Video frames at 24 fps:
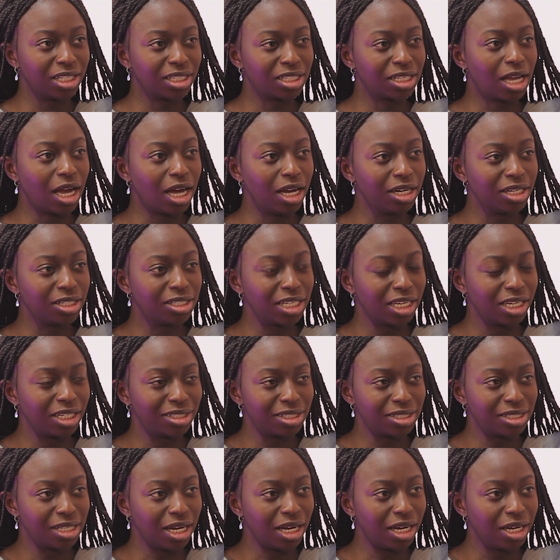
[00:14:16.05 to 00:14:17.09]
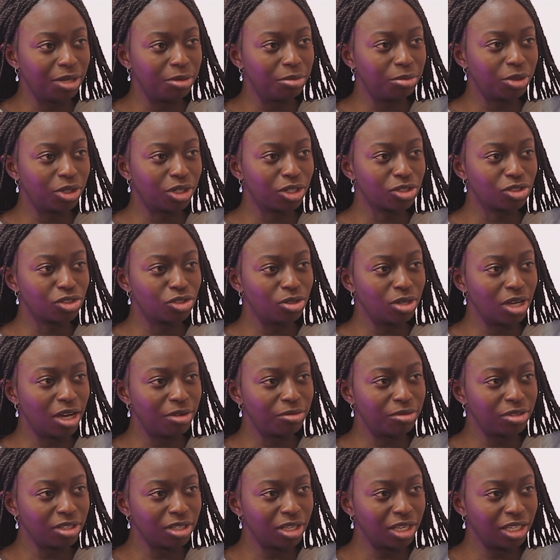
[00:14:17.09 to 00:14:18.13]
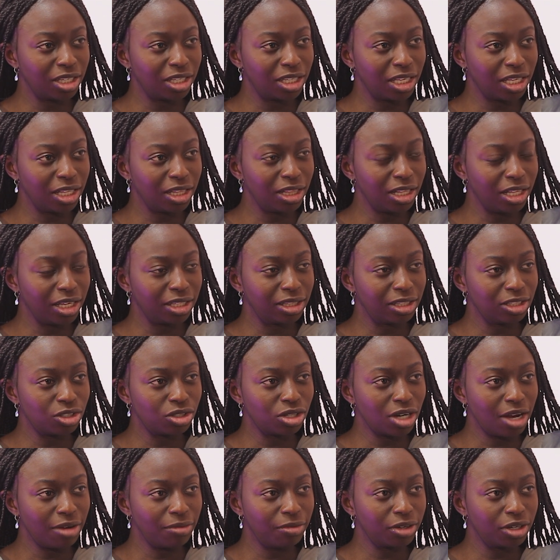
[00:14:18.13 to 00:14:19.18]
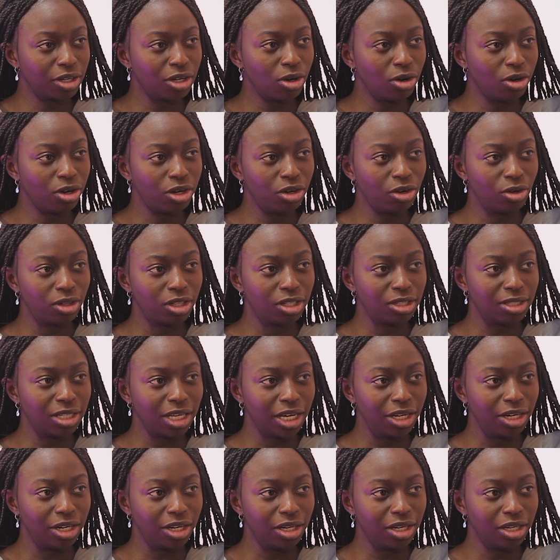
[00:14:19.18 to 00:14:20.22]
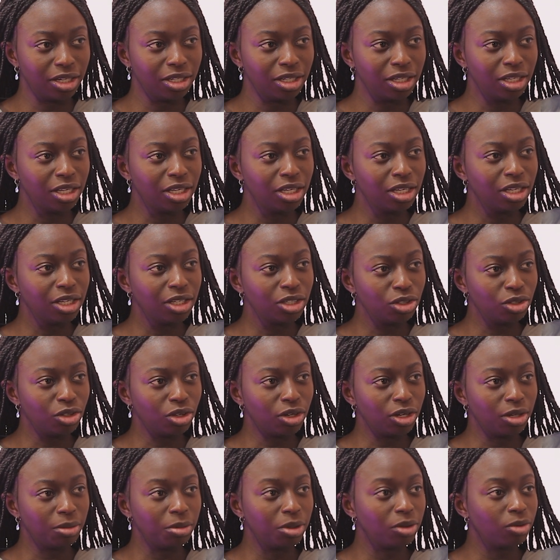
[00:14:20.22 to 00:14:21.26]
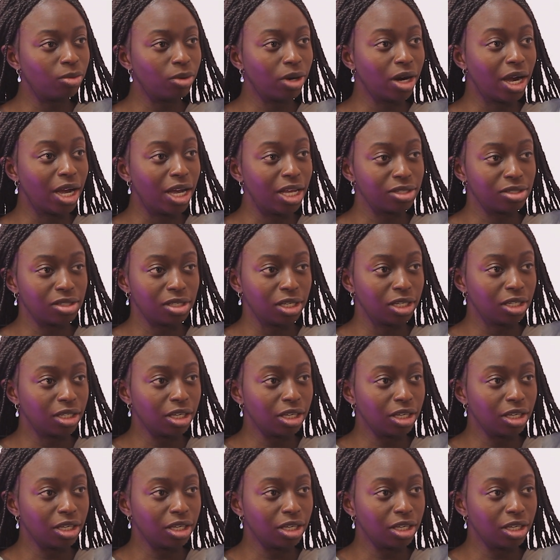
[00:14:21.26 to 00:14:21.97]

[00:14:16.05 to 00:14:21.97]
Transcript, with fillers: it kind of takes time because you have to like get like the traffic going or the data, you know what I mean? Whereas yeah.